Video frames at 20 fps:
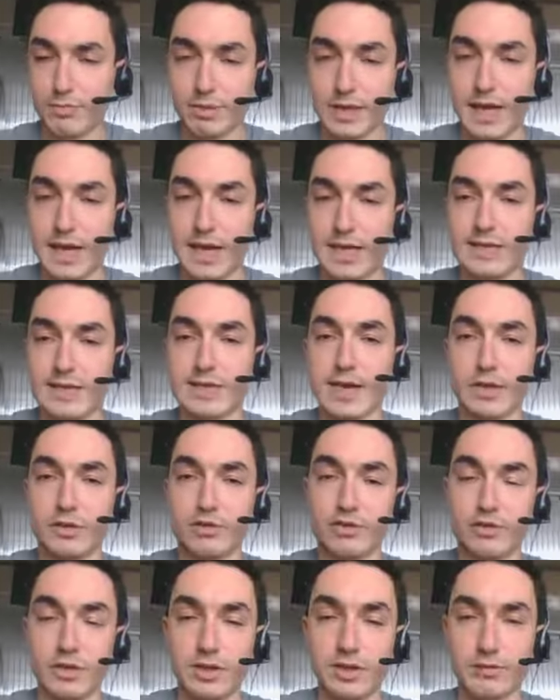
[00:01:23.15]
plans
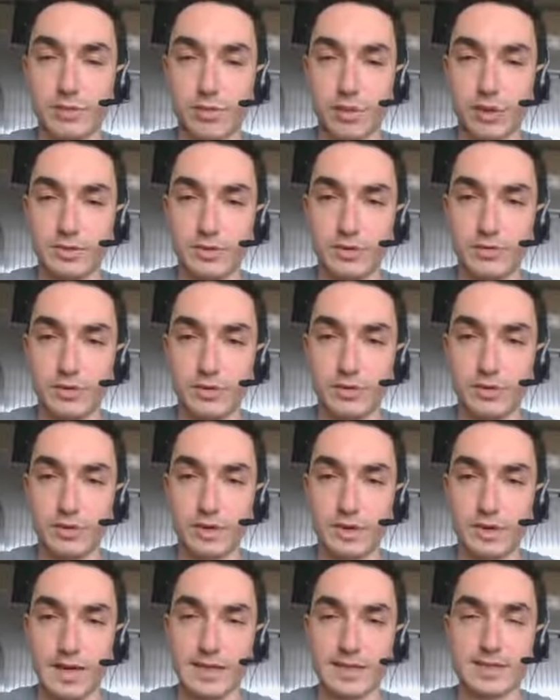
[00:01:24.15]
actually for what to do in
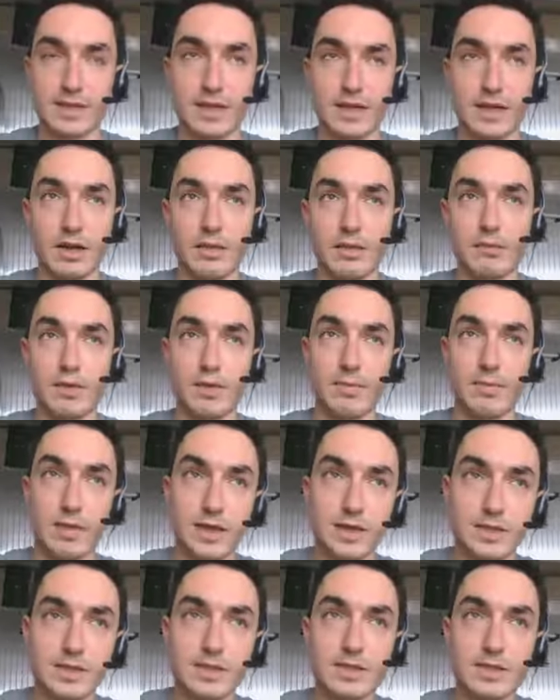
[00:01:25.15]
the next 3
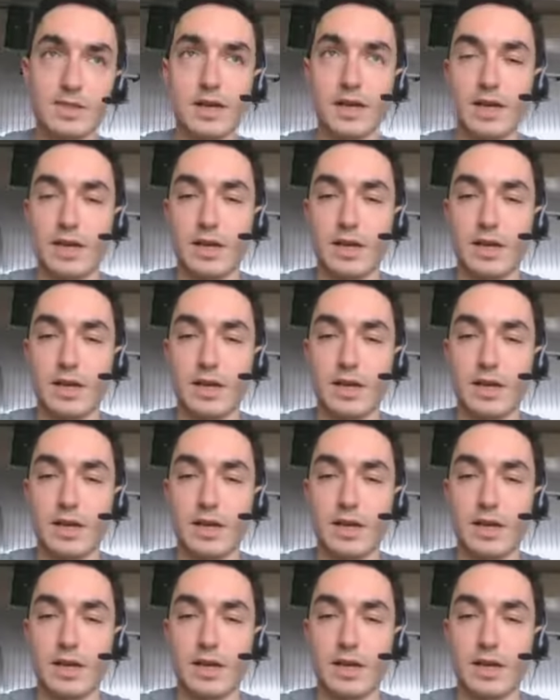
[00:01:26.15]
months.